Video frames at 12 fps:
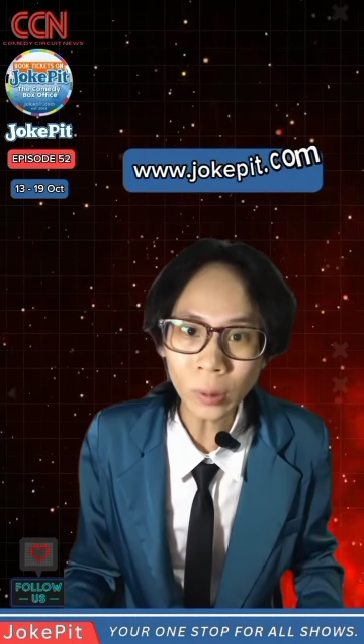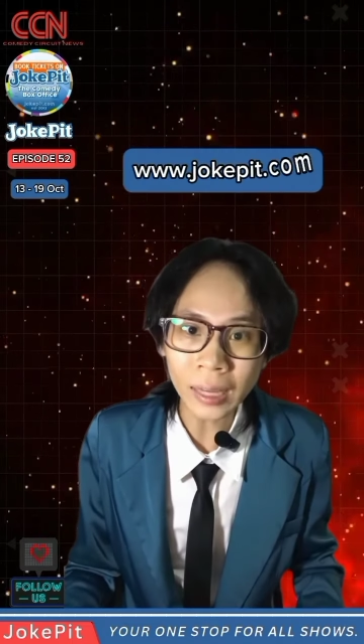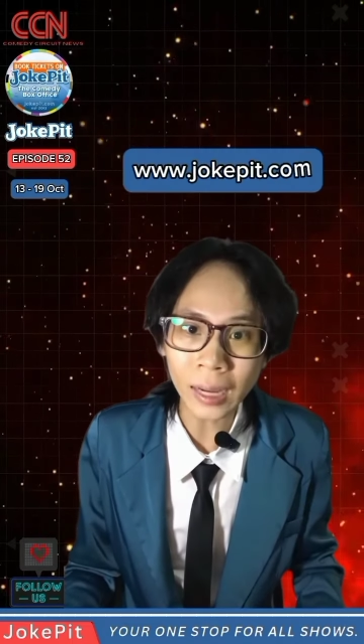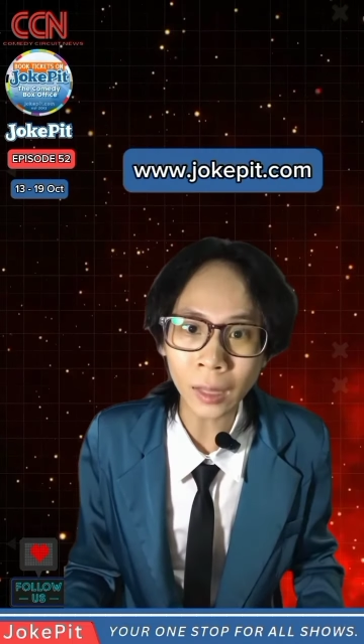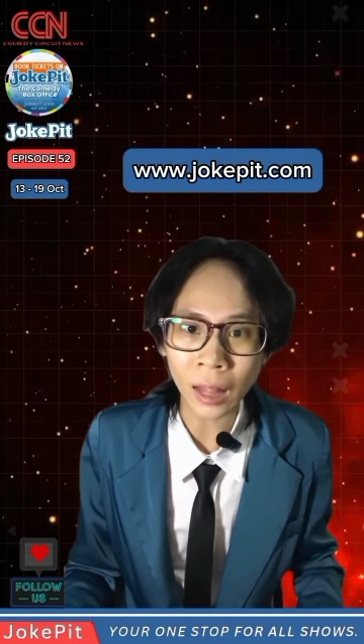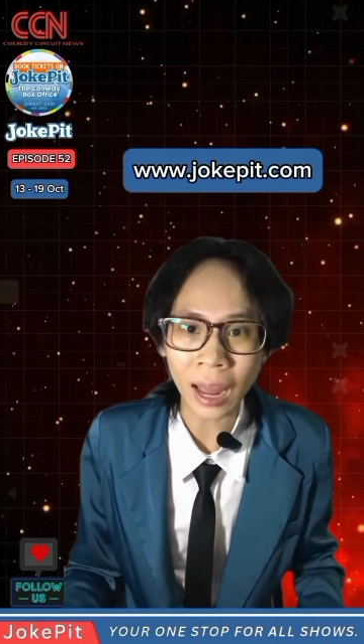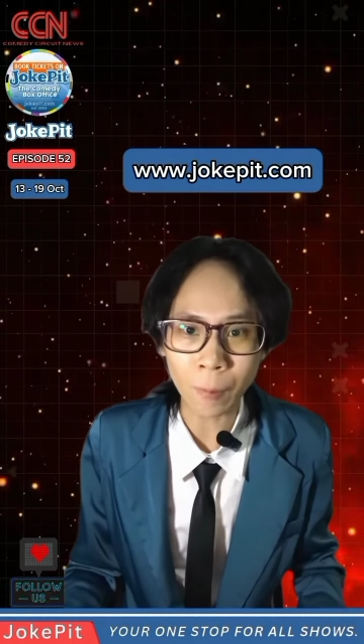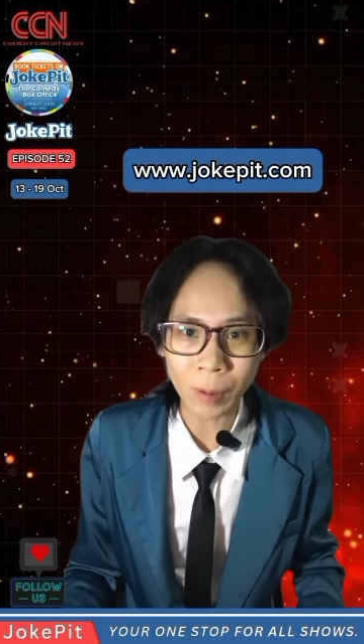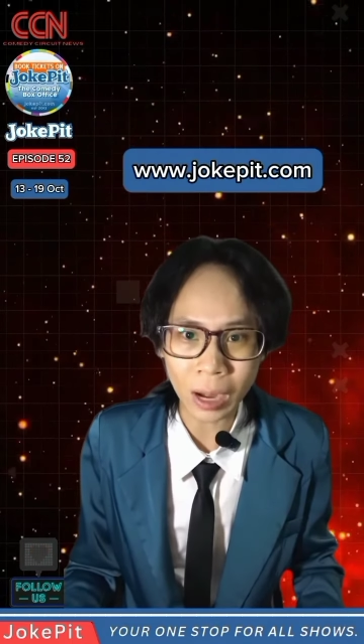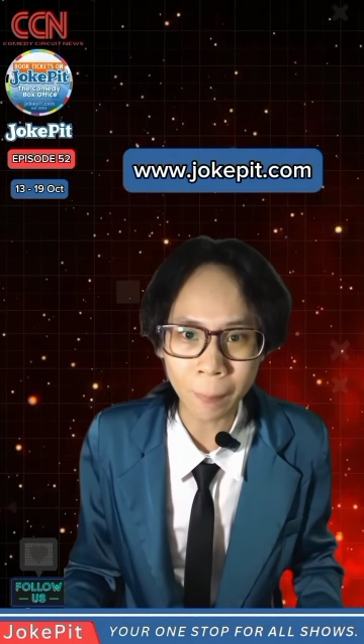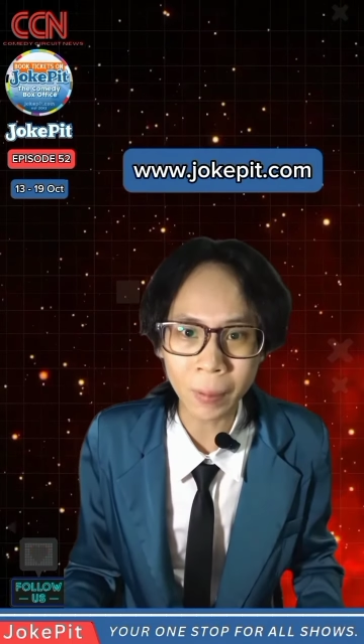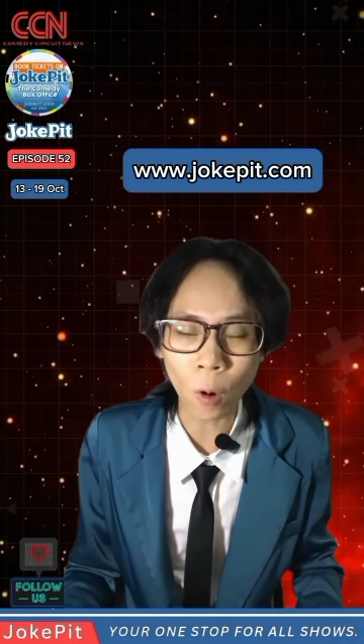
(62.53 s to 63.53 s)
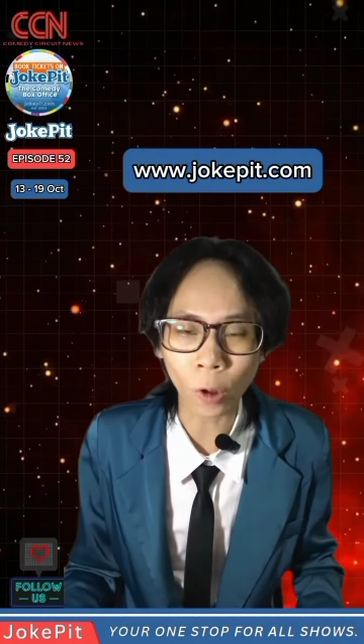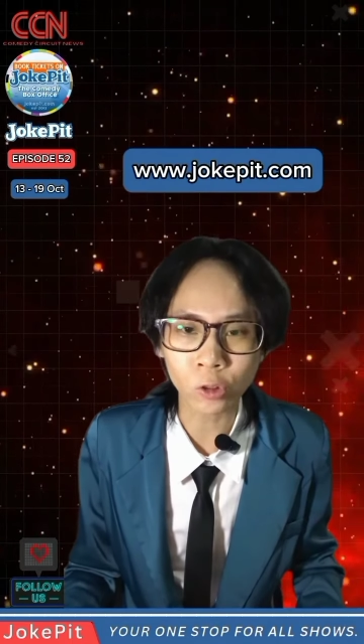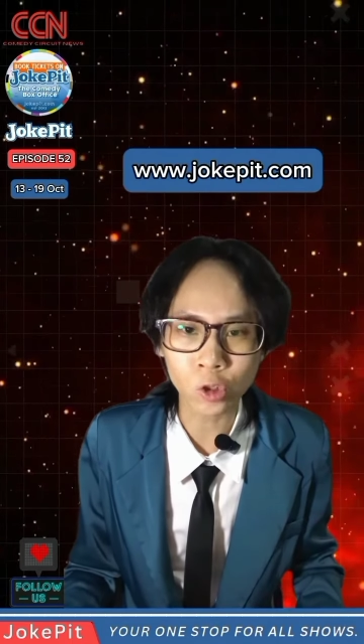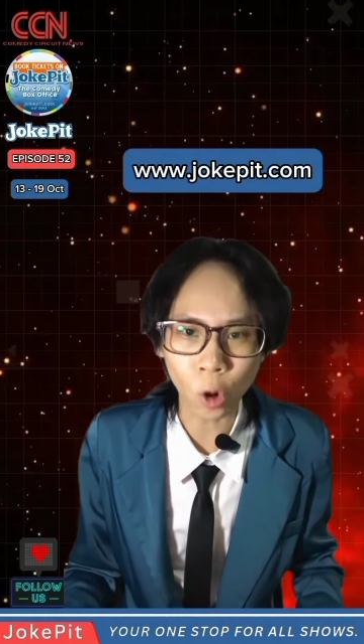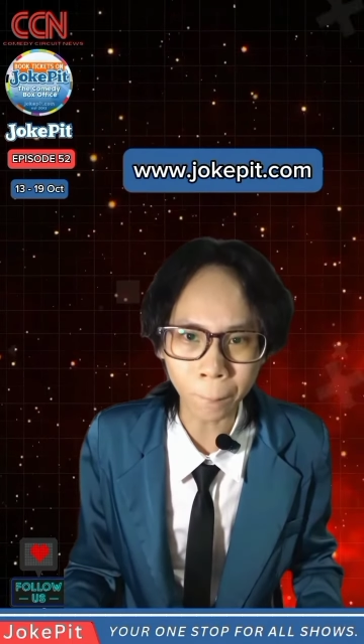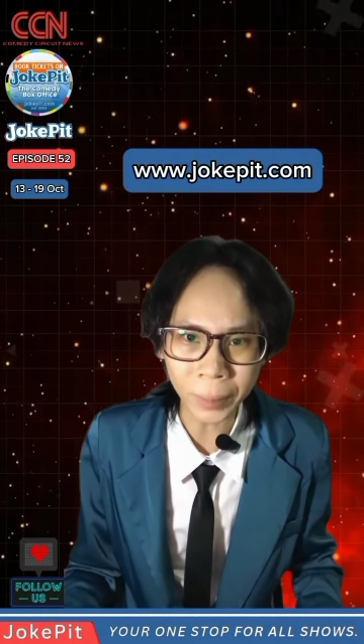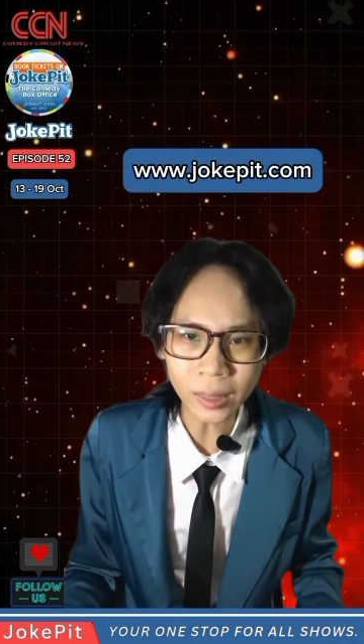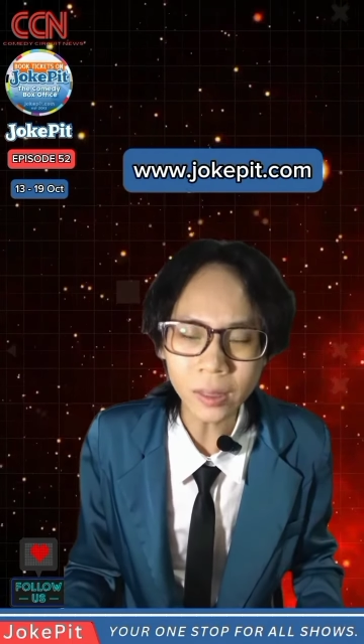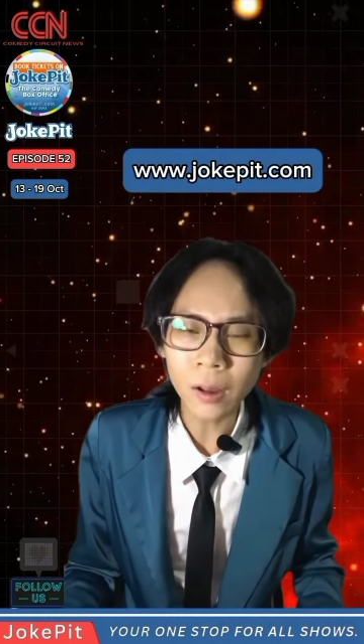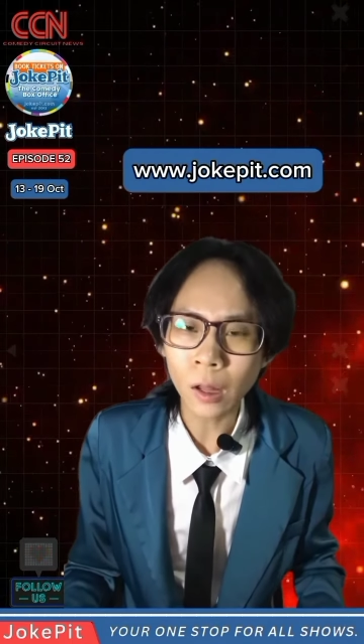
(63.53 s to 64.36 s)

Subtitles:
tickets are available on JokePit,